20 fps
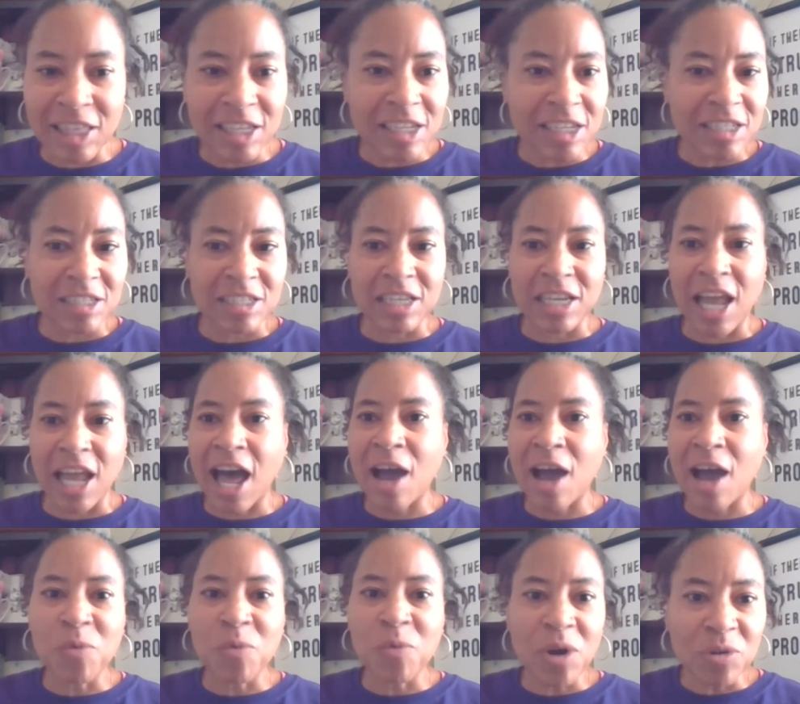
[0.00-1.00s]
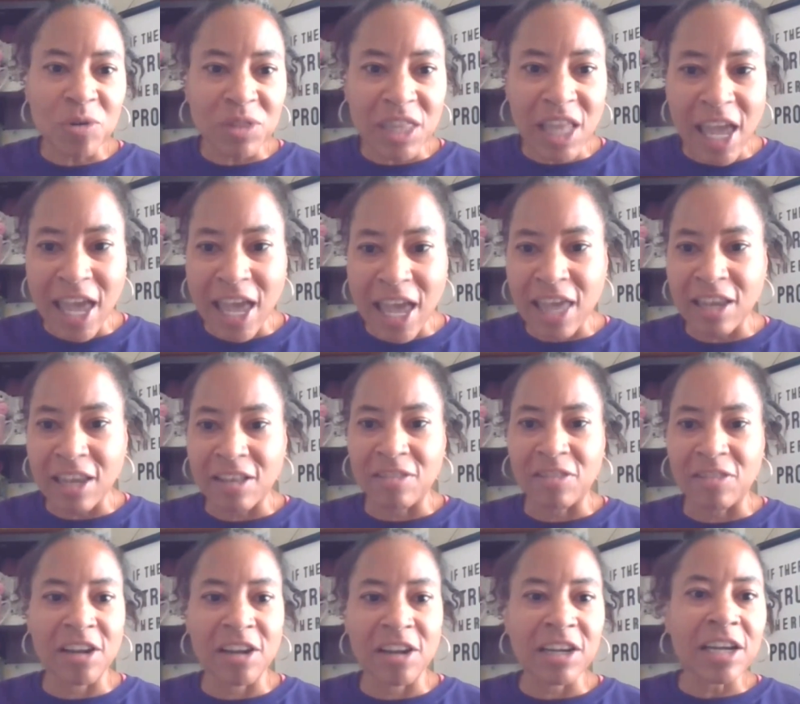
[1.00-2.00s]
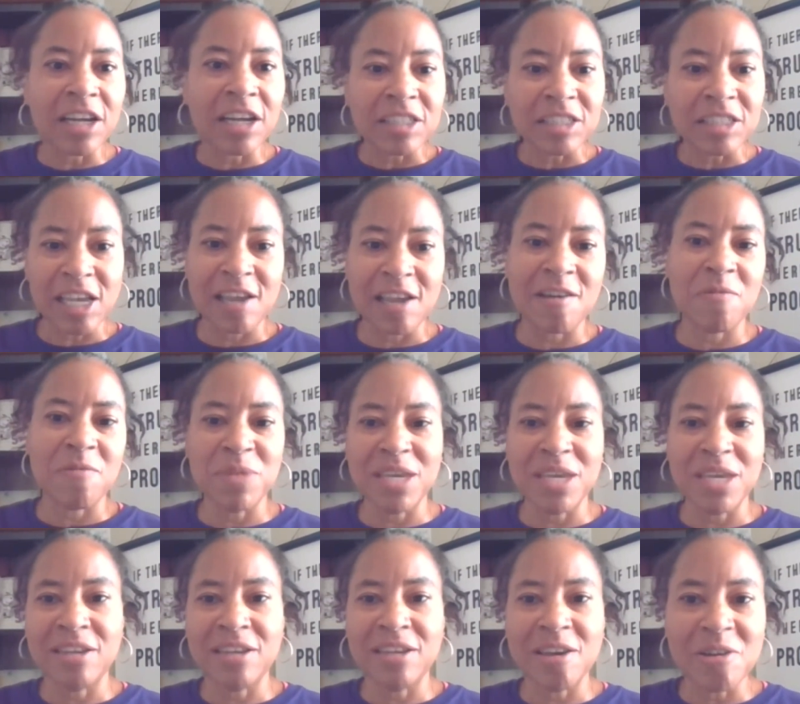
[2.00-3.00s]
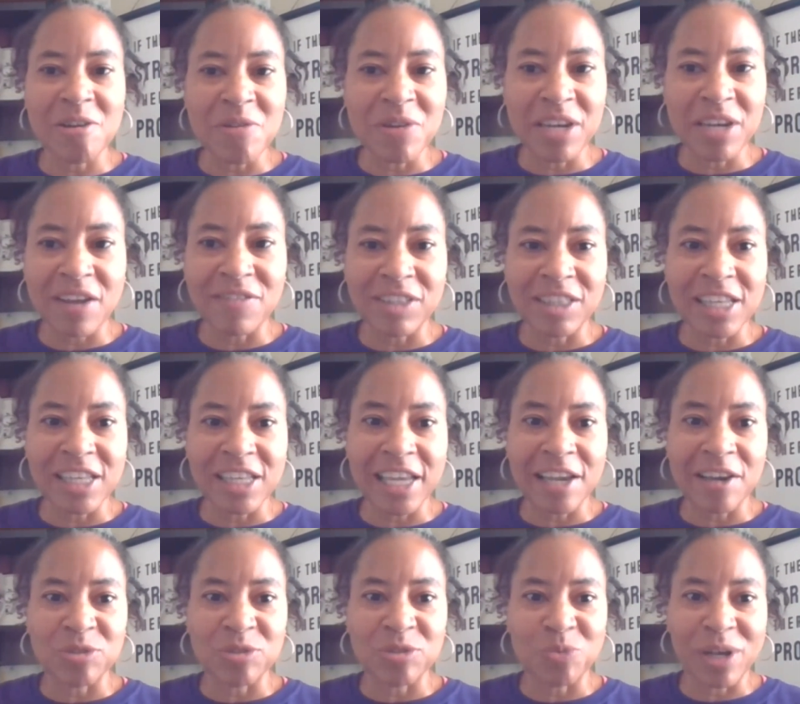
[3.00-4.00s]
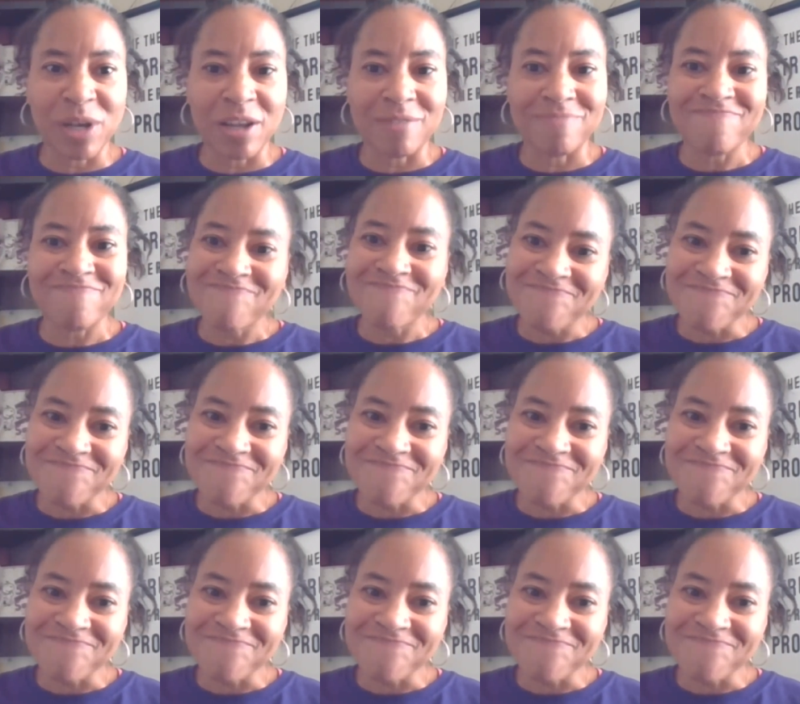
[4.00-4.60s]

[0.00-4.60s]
this and I want that and they're going to tell me no and everything else, well,